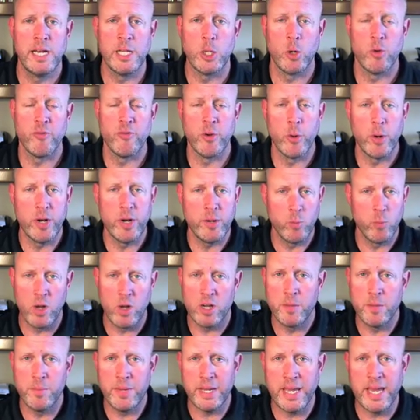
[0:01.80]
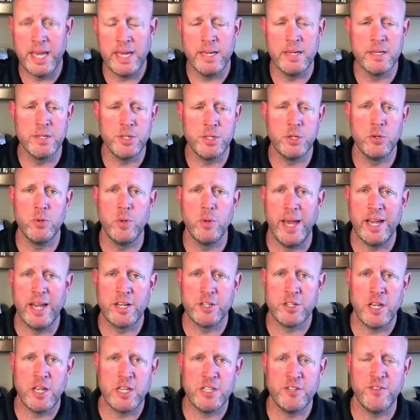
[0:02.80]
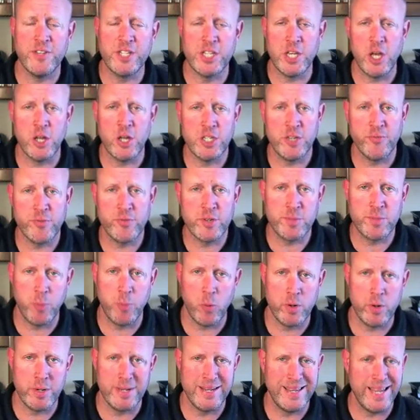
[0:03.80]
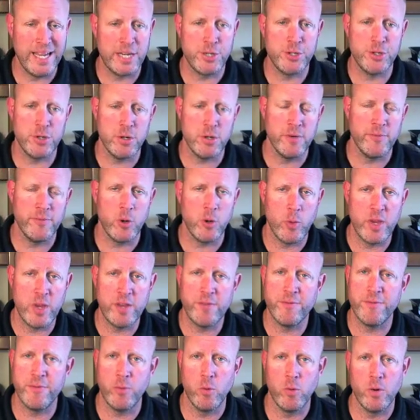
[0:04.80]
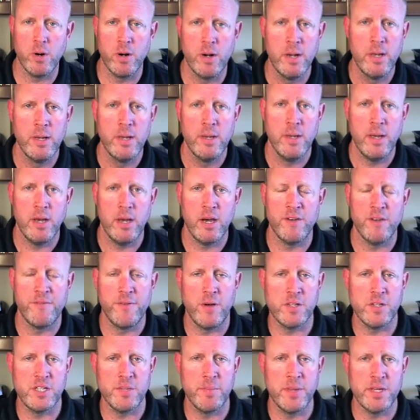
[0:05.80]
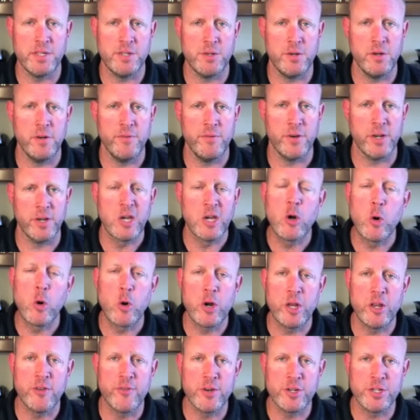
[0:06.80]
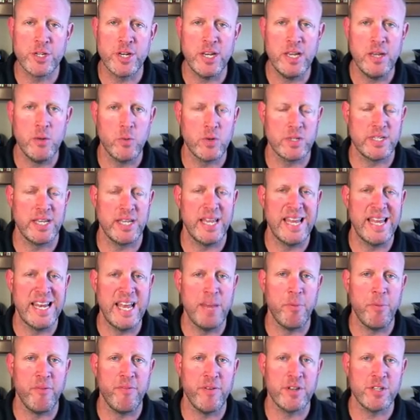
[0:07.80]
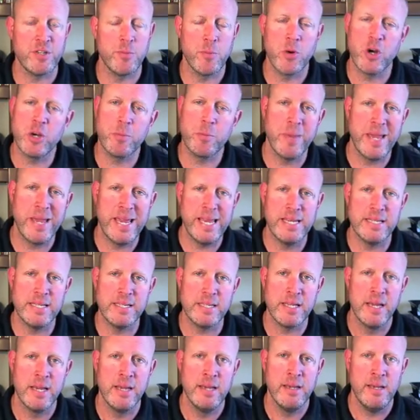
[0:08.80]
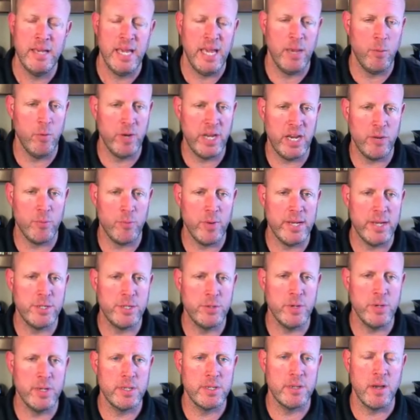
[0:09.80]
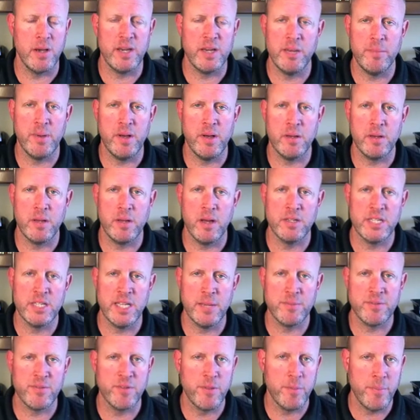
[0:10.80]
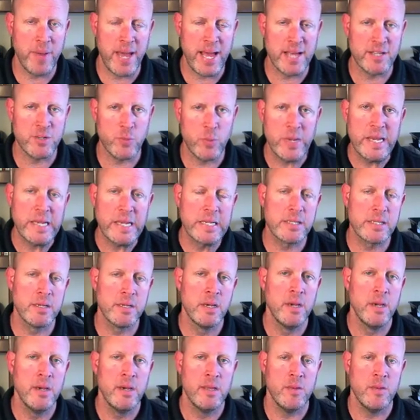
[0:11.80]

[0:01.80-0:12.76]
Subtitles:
Hello everyone, welcome again to Exercise Physiology for Sport lecture for week 4, fall semester for Concordia University. Once again, I'm Professor Mark Baines, and we'll get right to it, talking about concepts from the past weeks.